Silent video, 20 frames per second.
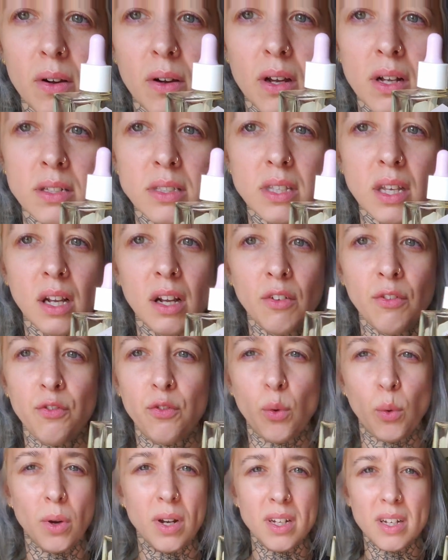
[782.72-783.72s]
It's like a
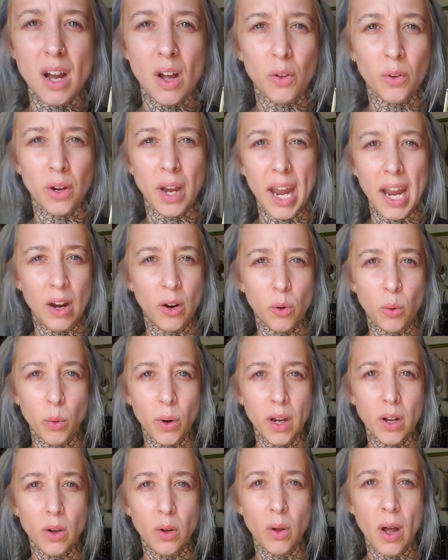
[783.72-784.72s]
$40 hair
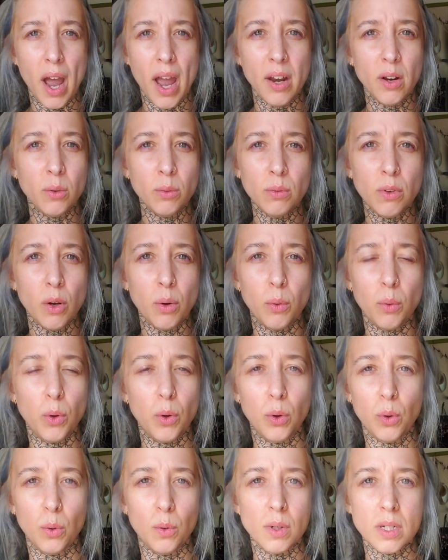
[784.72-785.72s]
oil. I don't know
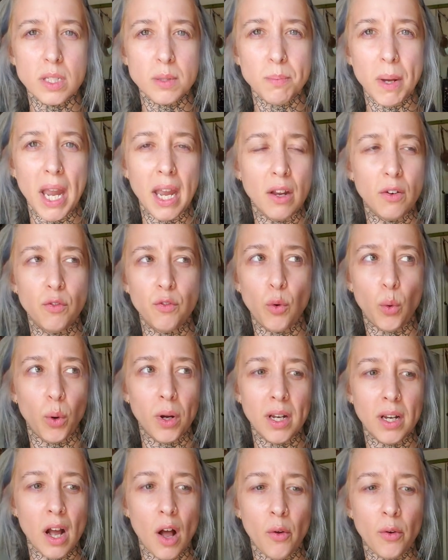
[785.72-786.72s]
who is paying
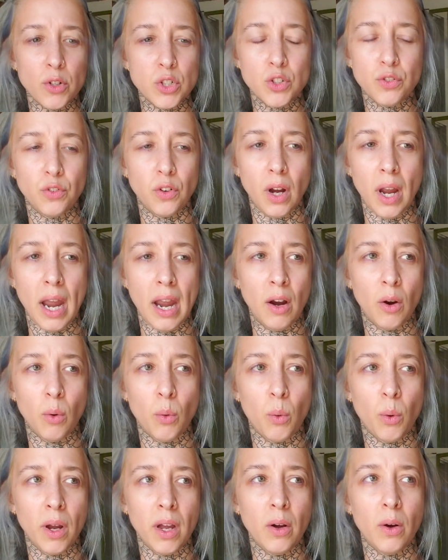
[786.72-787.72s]
$40 for hair
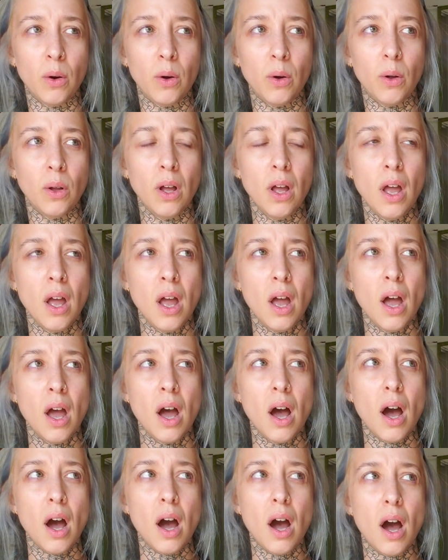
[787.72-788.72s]
oil,
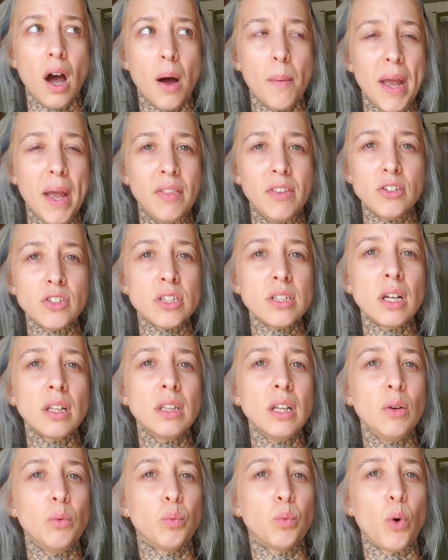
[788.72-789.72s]
and there's
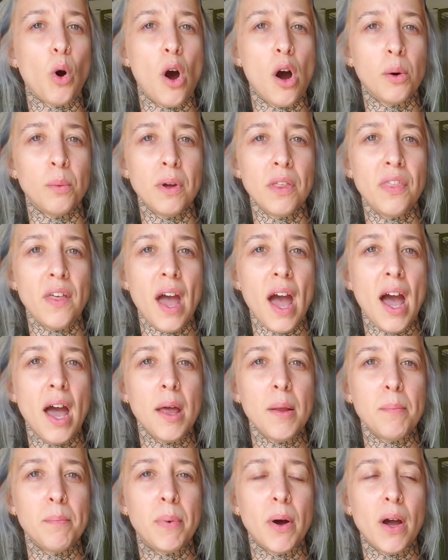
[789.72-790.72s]
nothing wrong with
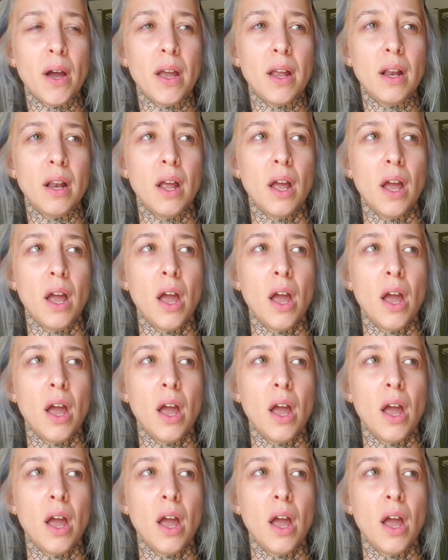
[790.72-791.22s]
that, but